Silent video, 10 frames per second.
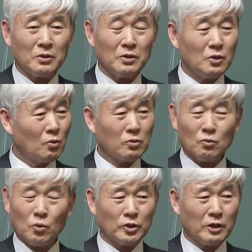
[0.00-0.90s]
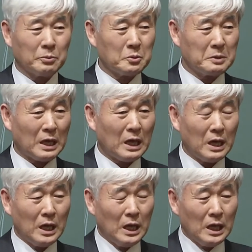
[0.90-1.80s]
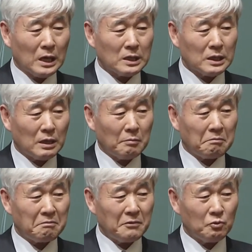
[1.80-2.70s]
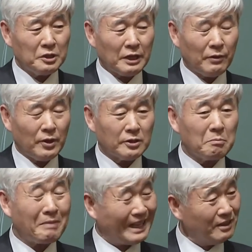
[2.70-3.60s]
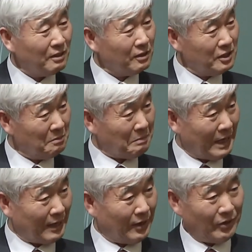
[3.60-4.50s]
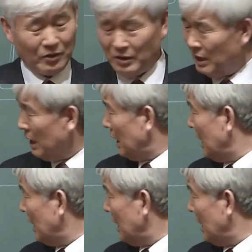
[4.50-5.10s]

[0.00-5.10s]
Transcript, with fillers: Although this was created by modern society and not from the classics,